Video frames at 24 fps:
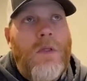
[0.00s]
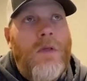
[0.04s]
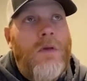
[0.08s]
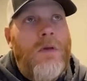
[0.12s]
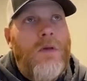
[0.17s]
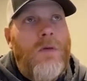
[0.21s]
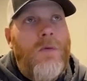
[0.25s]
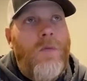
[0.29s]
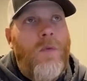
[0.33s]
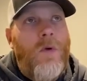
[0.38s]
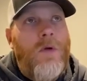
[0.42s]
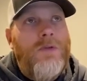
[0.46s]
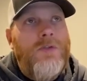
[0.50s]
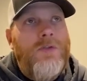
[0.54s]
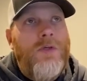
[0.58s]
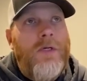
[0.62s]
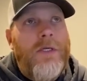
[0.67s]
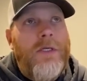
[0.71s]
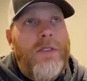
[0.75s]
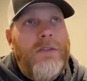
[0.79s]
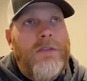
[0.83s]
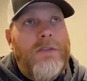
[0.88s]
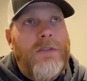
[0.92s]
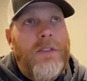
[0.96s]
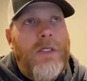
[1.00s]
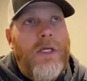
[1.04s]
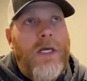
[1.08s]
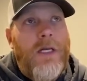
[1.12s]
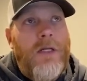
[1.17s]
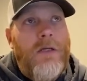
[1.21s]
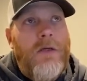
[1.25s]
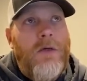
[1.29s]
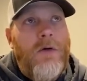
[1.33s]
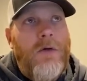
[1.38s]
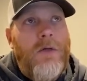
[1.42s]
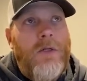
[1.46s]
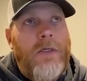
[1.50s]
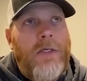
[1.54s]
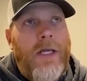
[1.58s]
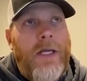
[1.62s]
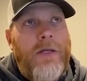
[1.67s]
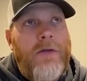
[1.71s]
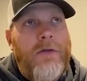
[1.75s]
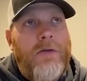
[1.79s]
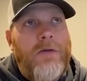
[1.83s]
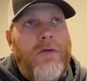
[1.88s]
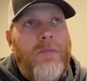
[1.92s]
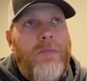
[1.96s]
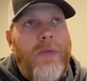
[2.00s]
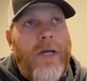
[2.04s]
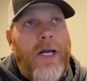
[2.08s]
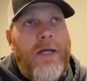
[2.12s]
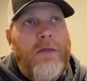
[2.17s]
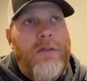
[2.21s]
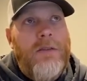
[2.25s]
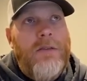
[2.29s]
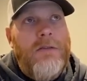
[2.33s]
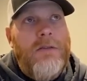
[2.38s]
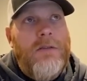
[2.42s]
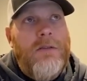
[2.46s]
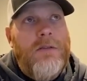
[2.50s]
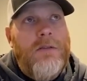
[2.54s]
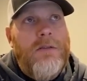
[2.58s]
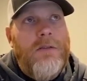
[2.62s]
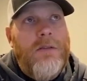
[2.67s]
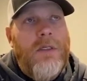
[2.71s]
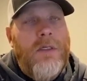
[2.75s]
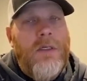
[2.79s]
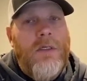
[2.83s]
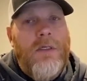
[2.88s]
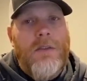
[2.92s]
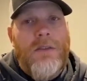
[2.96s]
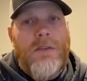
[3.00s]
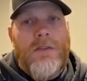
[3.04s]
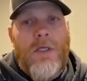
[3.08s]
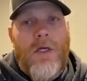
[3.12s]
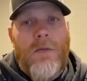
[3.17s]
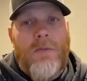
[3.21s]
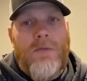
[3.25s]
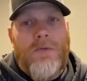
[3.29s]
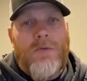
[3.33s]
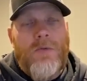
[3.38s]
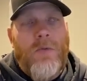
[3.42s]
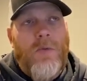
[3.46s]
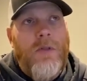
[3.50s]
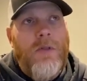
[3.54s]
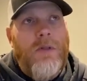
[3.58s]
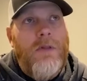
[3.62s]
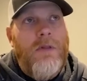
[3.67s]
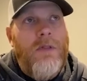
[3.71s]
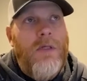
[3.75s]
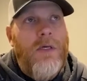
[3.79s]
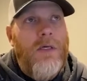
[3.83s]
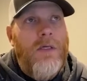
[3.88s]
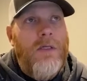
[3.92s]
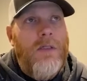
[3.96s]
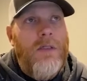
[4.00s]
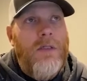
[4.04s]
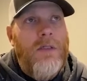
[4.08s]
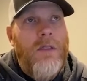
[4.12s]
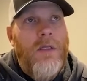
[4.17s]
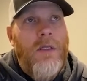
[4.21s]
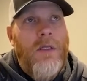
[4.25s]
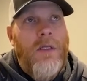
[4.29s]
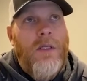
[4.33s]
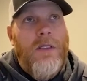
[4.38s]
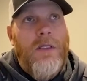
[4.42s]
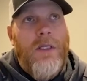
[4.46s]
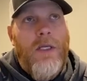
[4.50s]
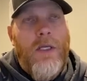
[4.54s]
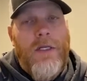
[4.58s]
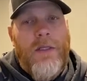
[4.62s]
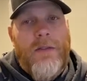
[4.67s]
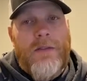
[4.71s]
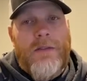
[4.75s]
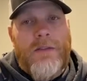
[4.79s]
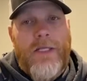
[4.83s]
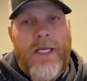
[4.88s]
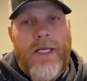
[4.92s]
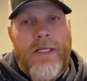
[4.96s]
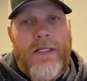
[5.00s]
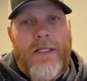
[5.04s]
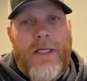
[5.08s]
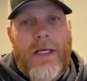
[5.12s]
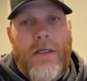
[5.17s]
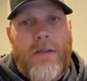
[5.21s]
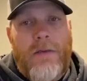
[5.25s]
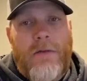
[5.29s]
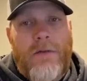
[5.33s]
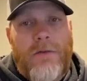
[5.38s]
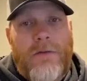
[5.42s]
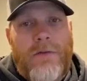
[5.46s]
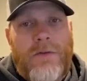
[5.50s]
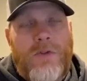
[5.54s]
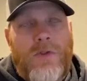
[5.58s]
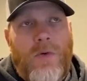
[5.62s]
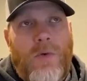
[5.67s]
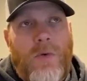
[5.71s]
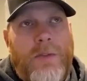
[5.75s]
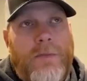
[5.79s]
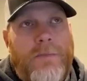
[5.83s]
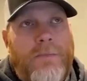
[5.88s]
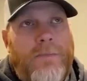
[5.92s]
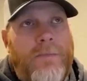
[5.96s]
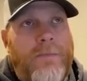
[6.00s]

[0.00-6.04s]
One trick is to kind of go at an angular pattern. This helps with getting the sand down into the joint.